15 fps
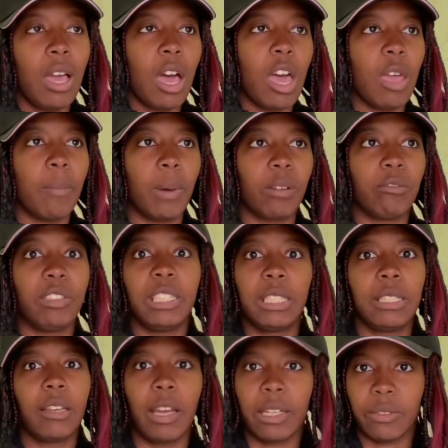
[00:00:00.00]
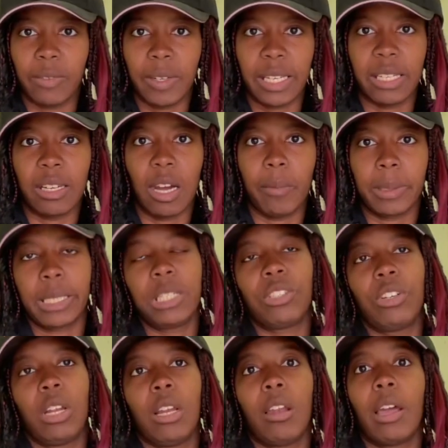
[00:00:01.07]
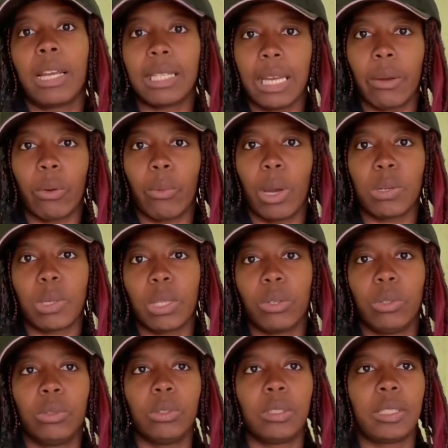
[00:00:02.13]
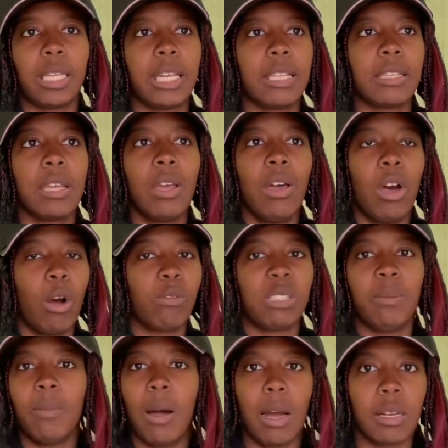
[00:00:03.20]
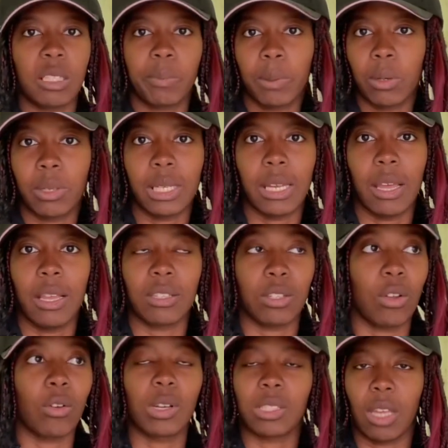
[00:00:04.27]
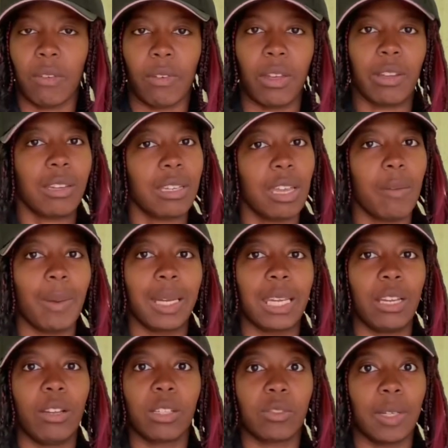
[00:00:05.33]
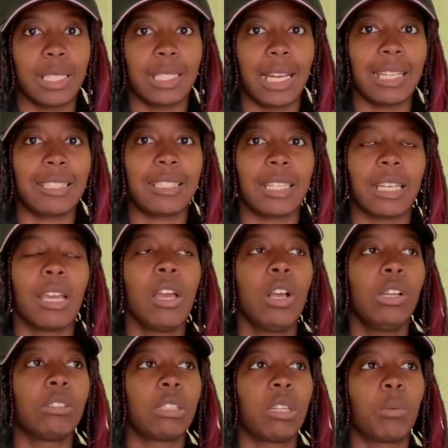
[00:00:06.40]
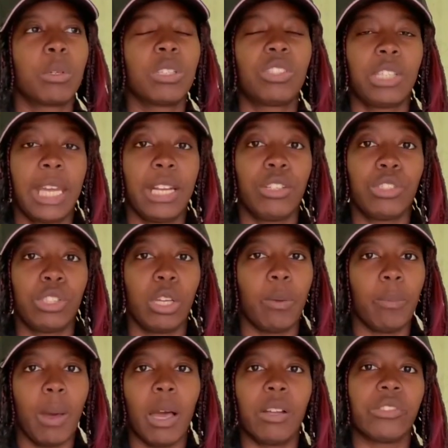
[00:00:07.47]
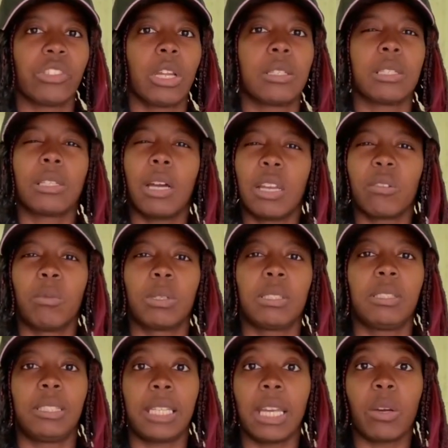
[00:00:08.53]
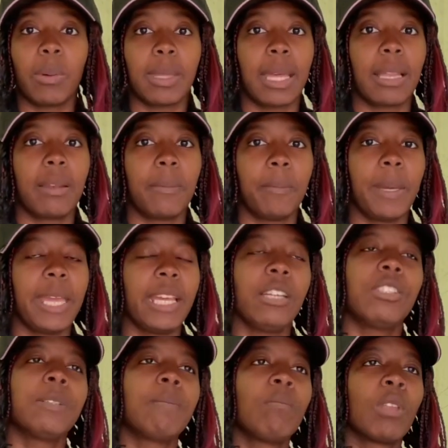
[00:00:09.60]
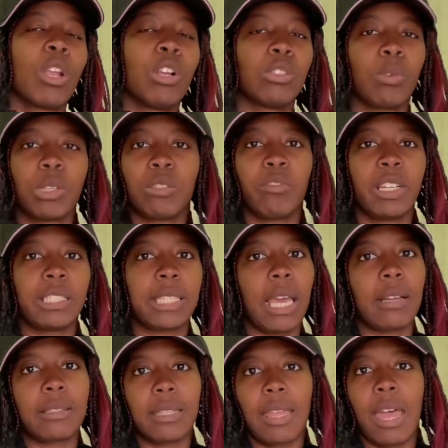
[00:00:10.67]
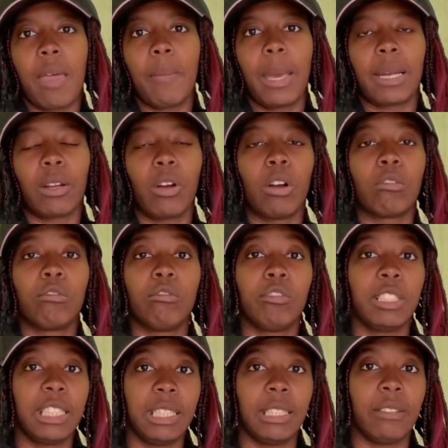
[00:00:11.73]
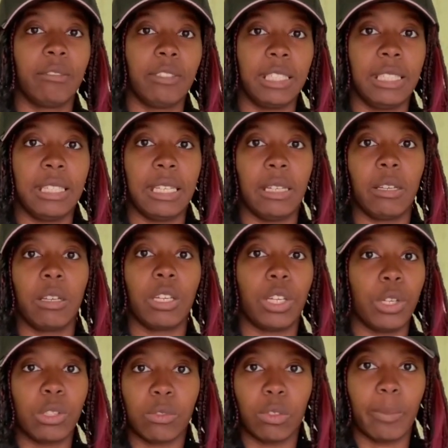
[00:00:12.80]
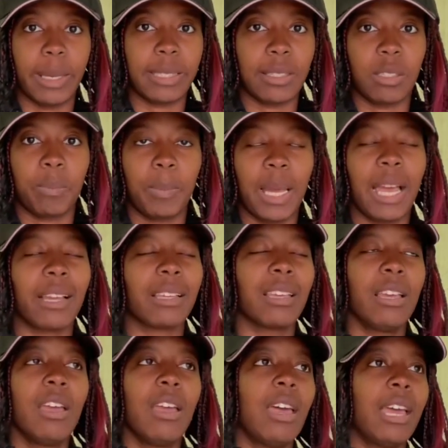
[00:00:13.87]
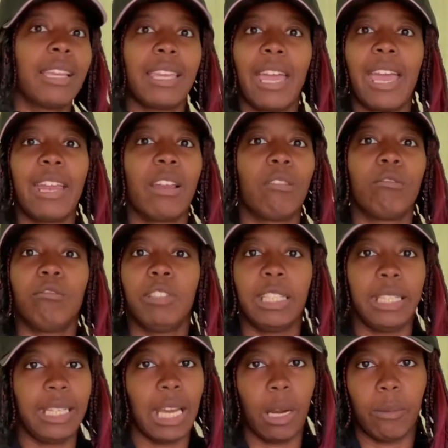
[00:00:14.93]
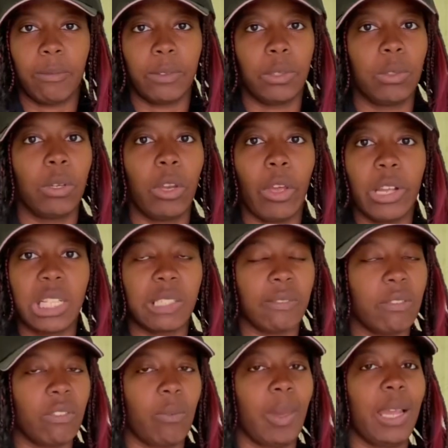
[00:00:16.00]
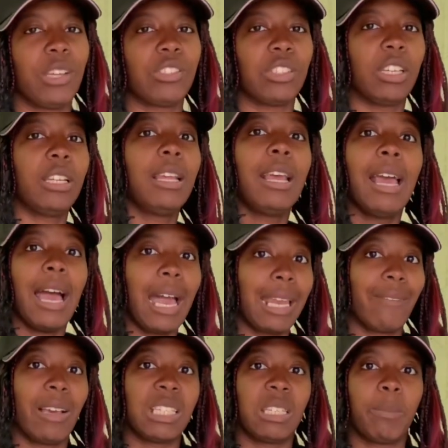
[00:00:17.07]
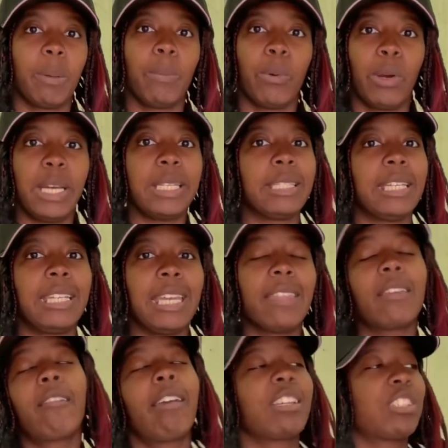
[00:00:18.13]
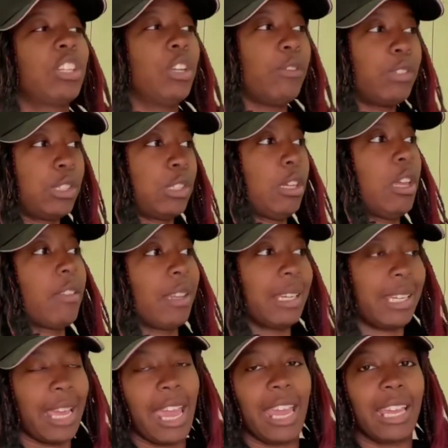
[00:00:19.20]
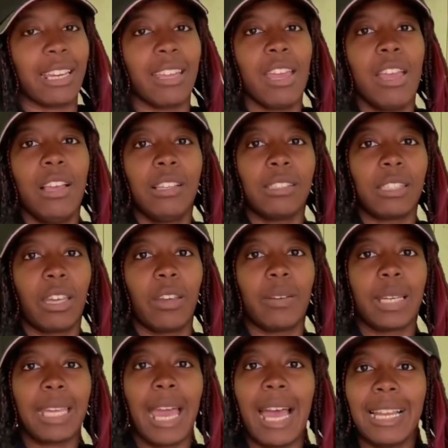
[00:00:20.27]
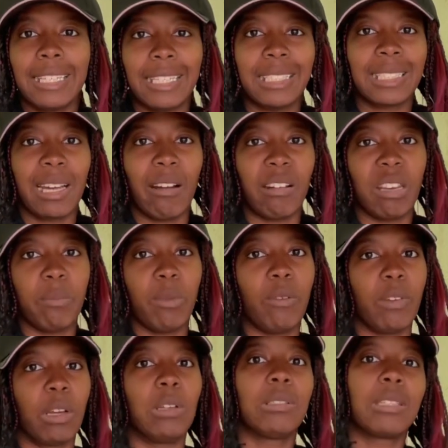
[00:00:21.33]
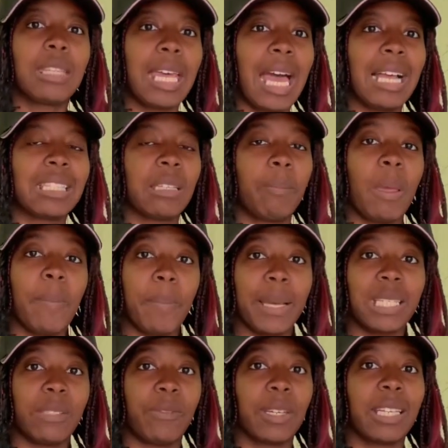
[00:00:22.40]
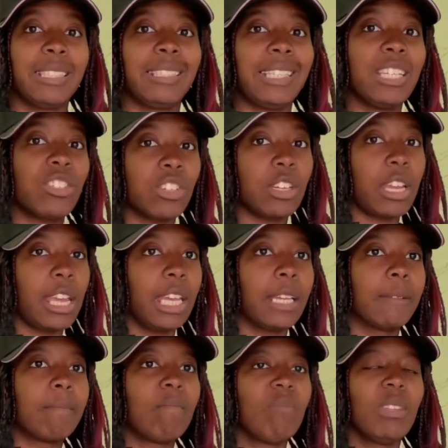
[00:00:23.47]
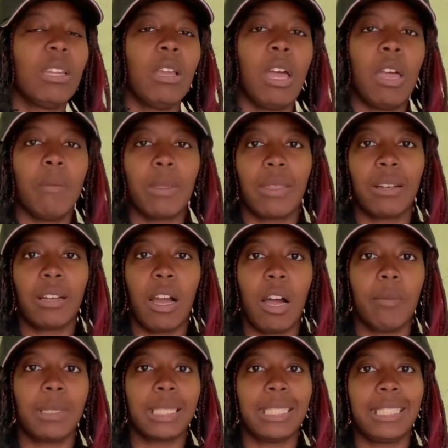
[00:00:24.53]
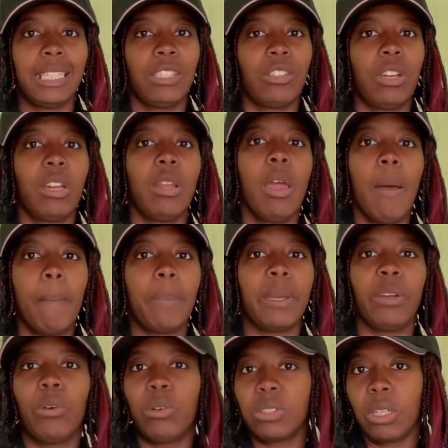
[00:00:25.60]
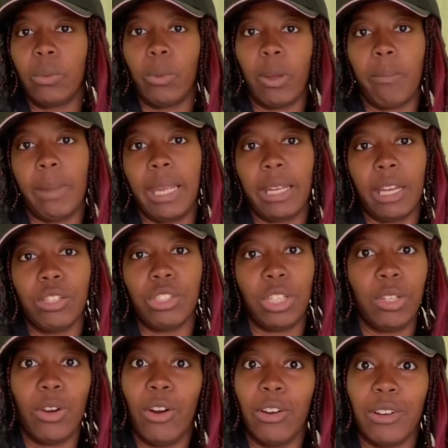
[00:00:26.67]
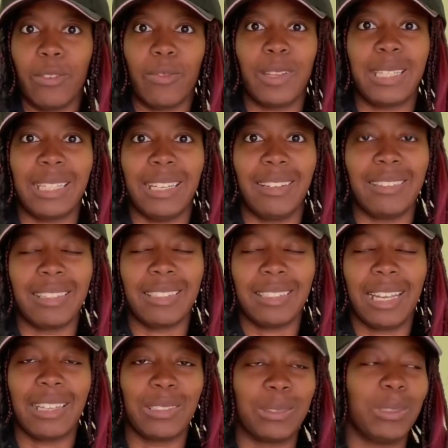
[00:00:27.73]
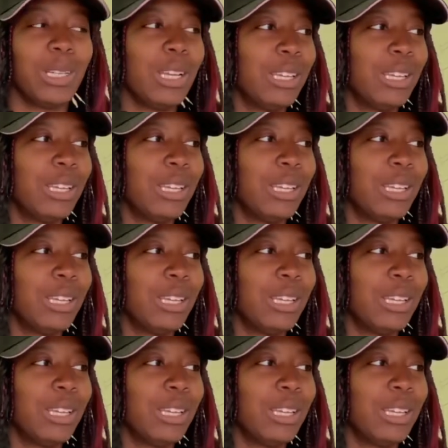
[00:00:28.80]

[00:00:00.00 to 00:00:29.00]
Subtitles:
I really liked feeding Calm and Condition. I liked how it worked with the horses. Obviously Marley's been on it as long as I've owned him, and he looks fantastic. So I didn't want to change too much. I did kind of want to stick with Allen & Page. So I just reached out to them and got a really useful message back. Again, really helpful, loads of information, and I've actually been pointed in the direction of Soothe and Gain. So Candy's currently moving on to that. It's a bit better for conditioning than Calm and Condition, but it also won't make her too hot and fizzy under saddle.